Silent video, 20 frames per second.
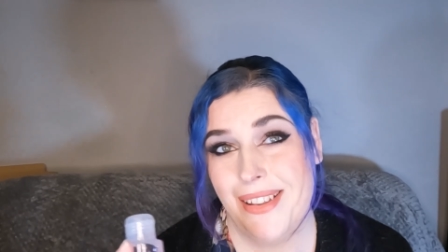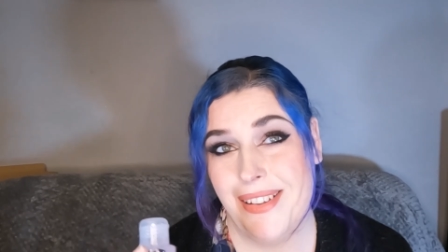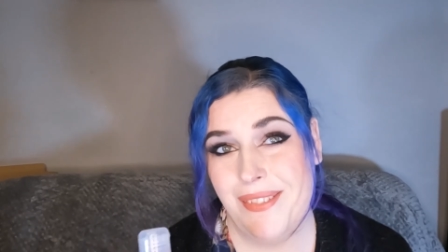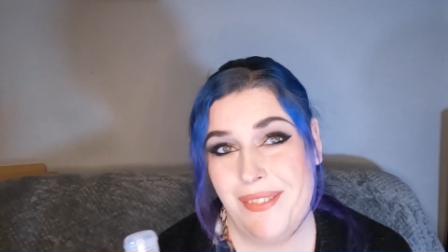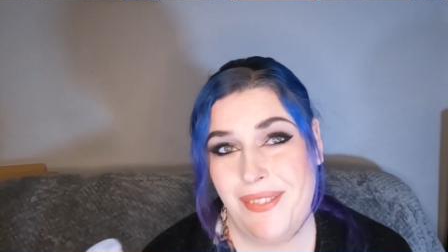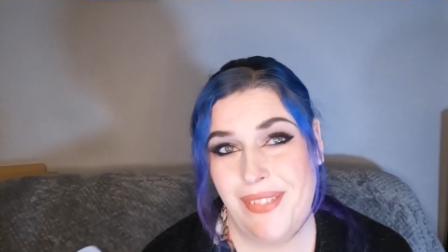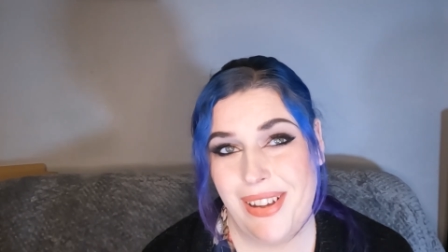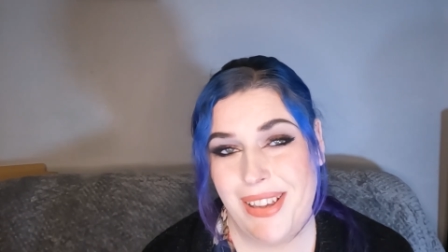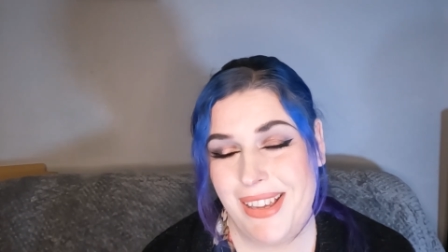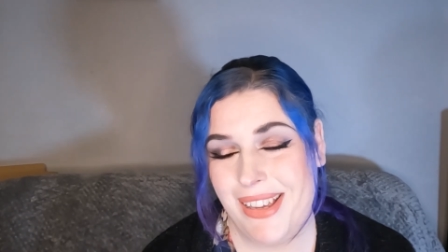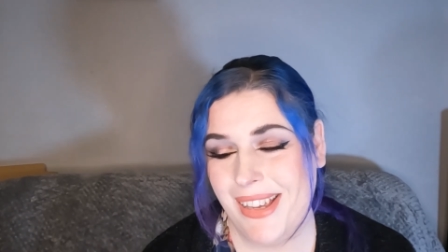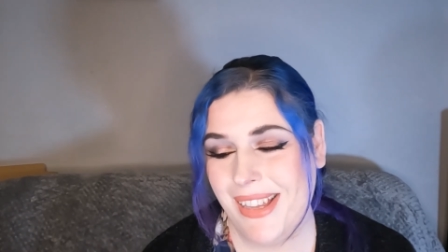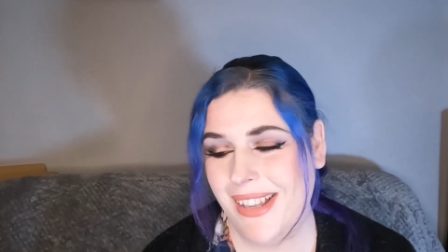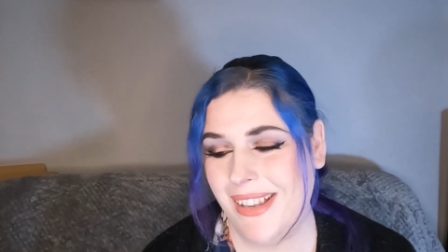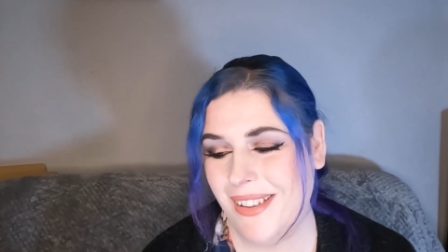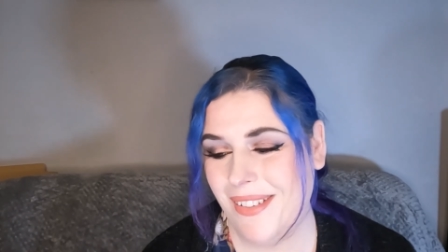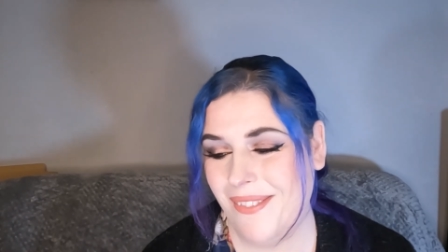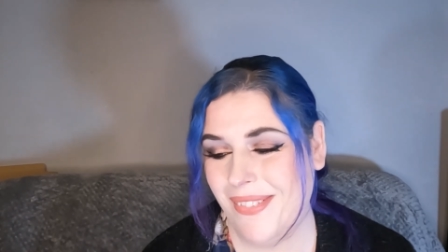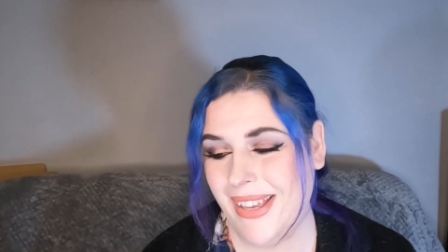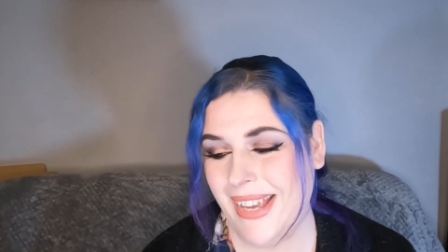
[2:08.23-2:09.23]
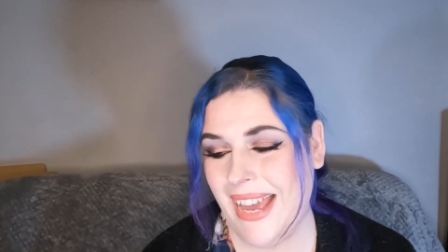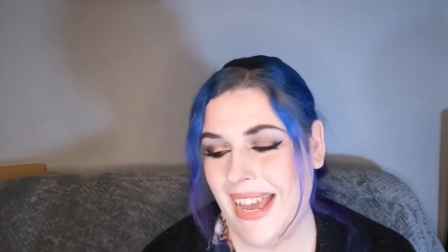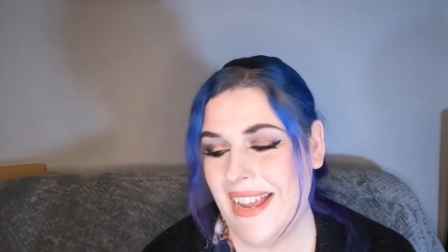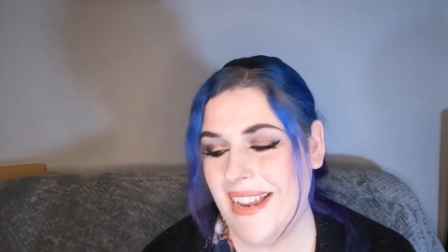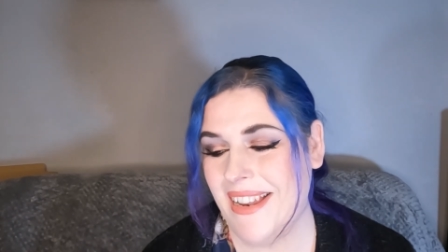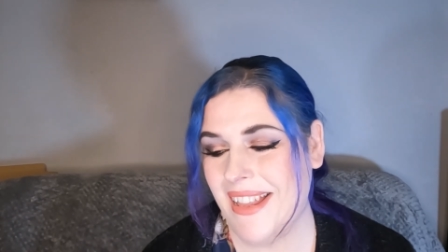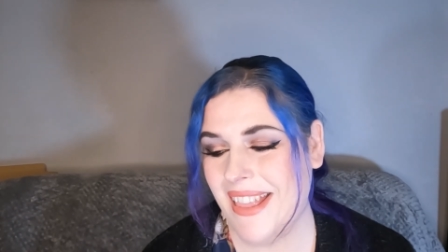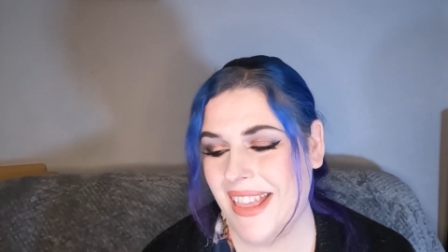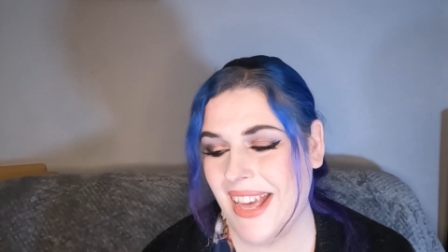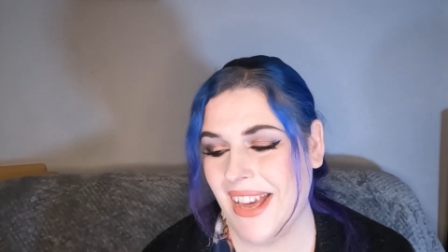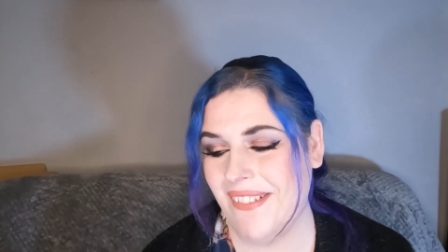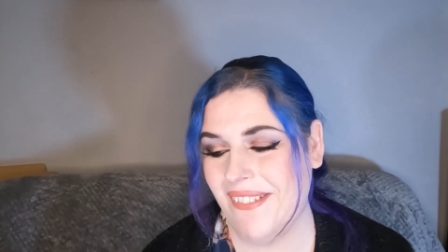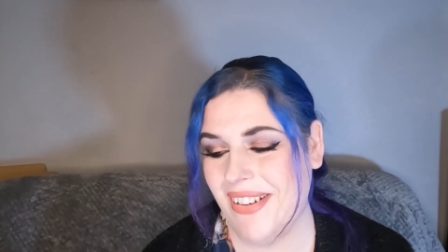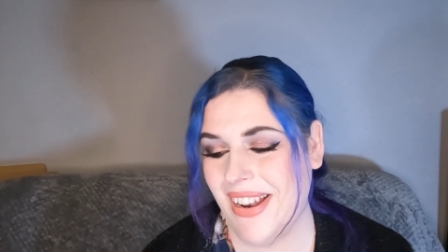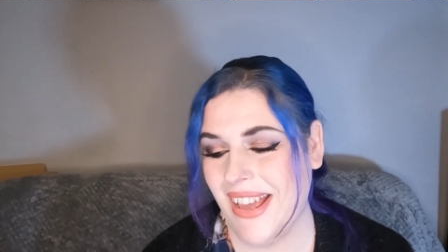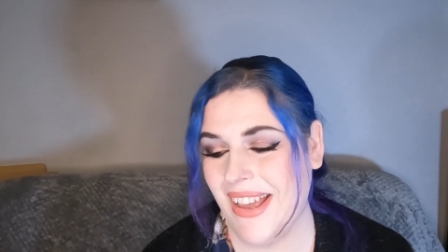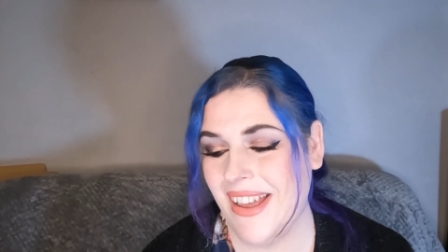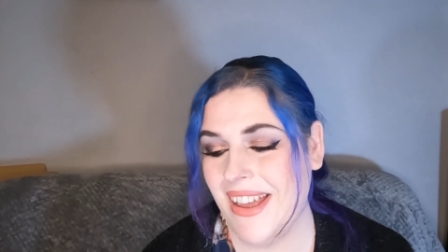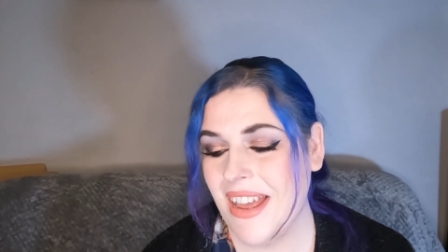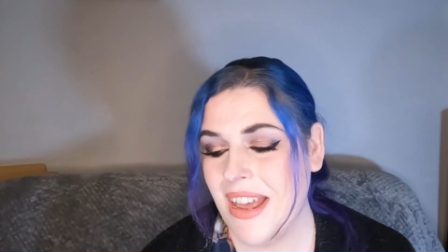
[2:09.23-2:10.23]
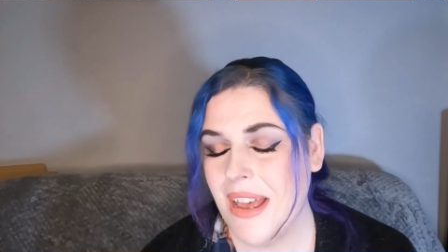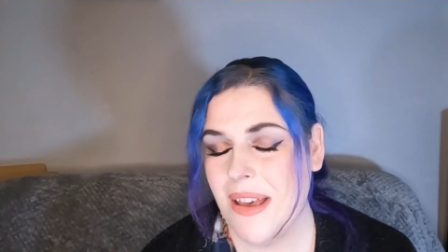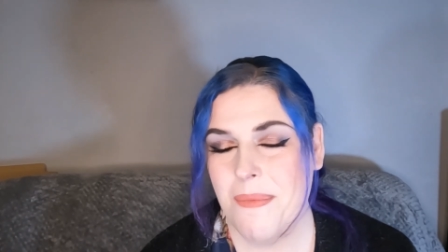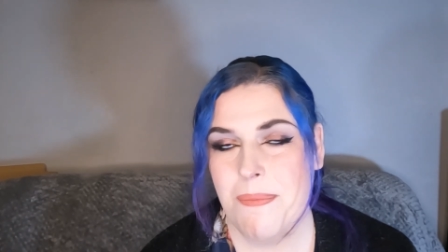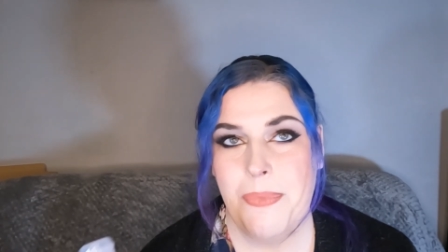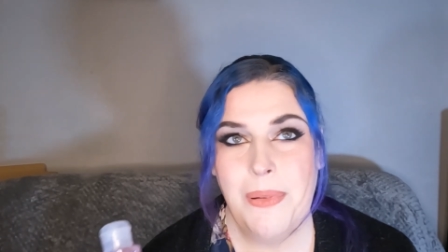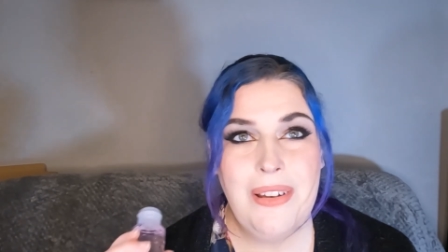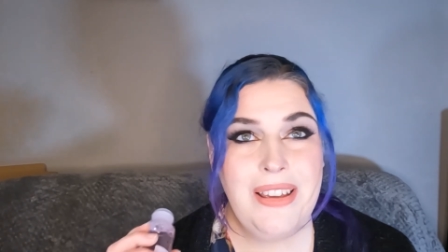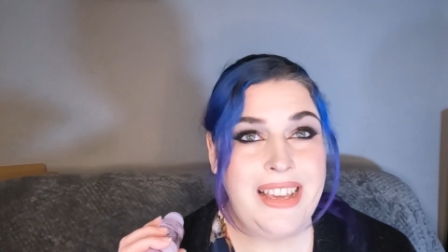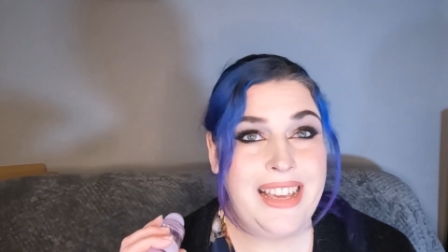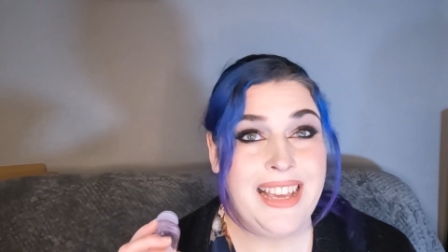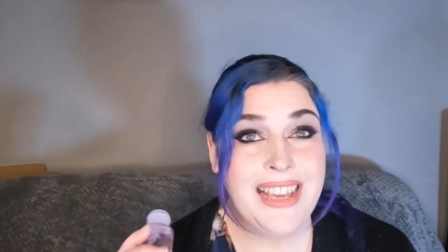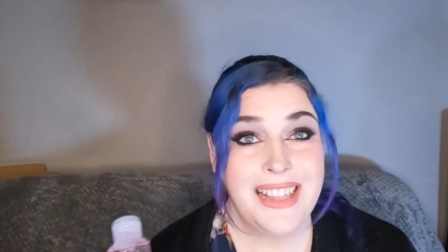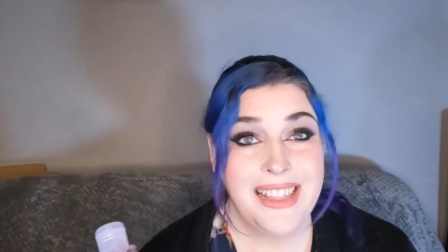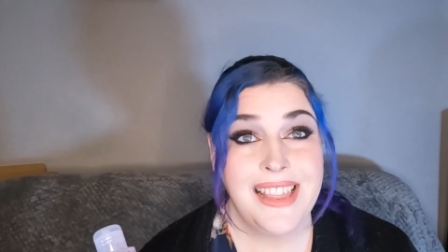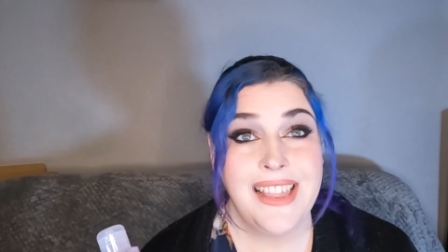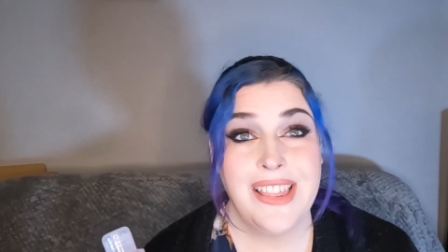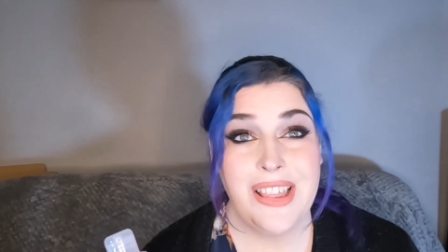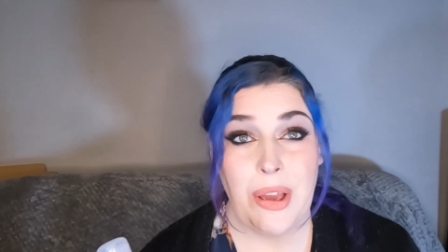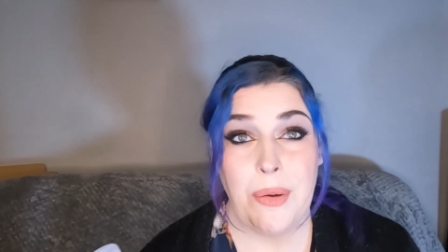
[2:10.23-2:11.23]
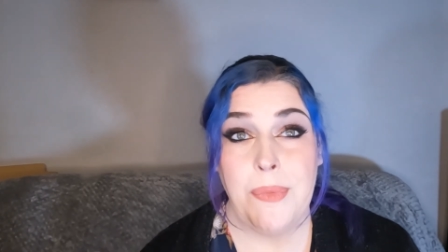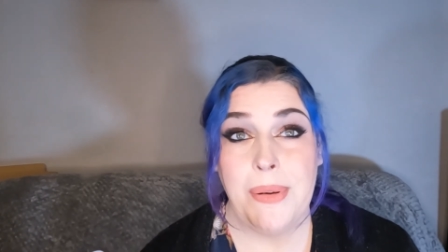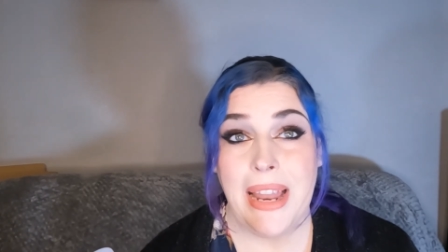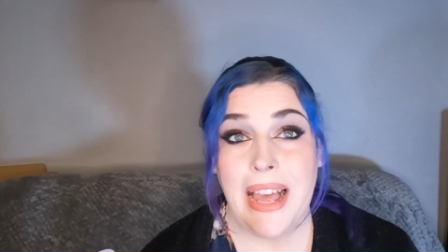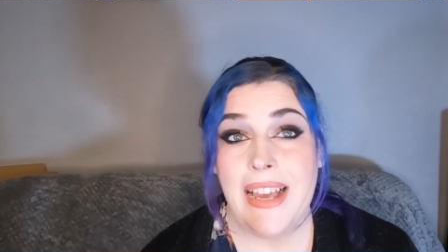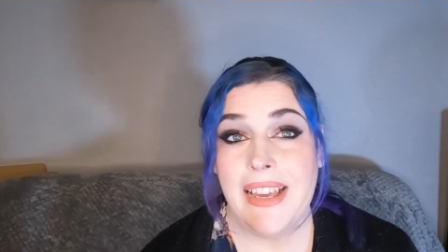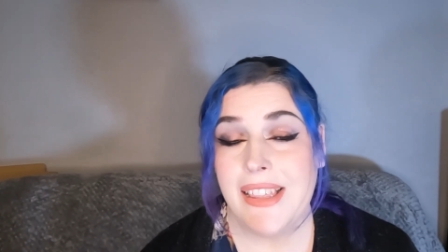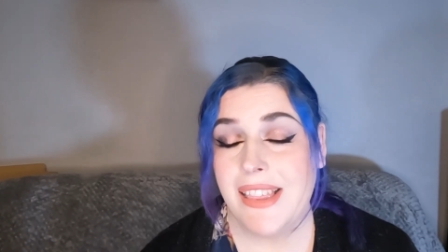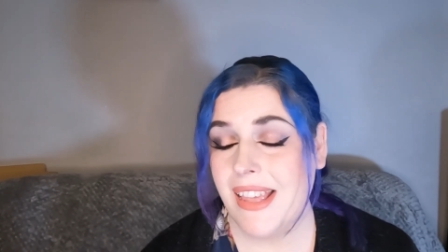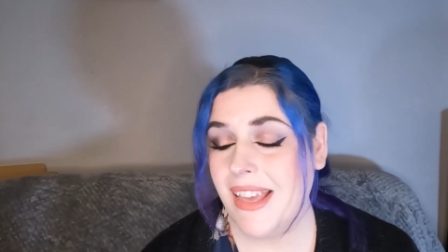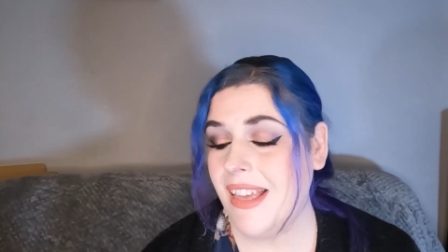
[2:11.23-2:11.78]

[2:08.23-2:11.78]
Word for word: of what you'd normally get in a toner, but it is so nice.